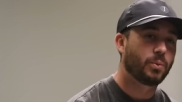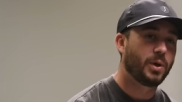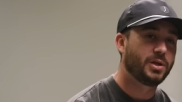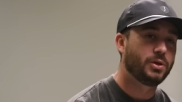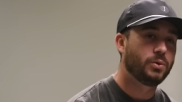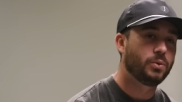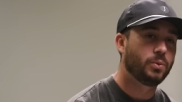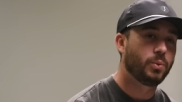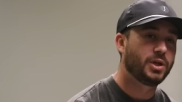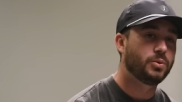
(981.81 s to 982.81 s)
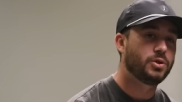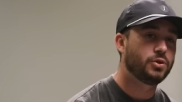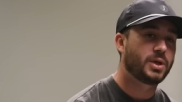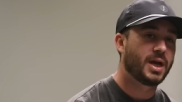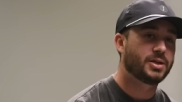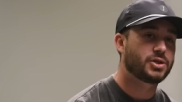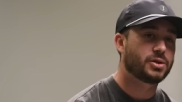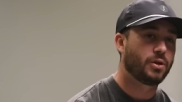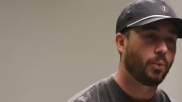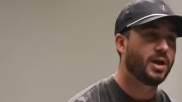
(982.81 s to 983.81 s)
when you when you do catch
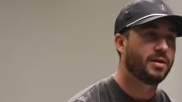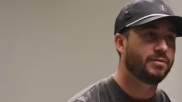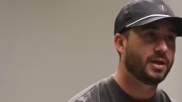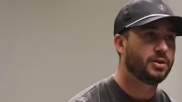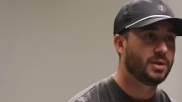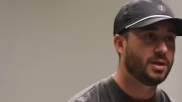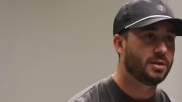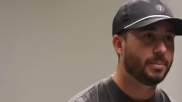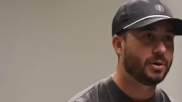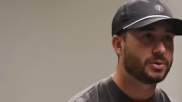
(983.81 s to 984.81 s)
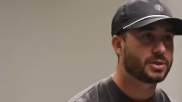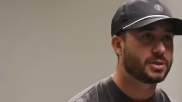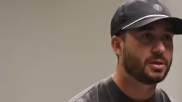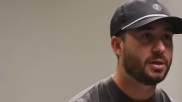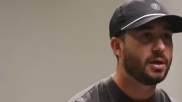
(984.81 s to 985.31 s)
the wave that you need the most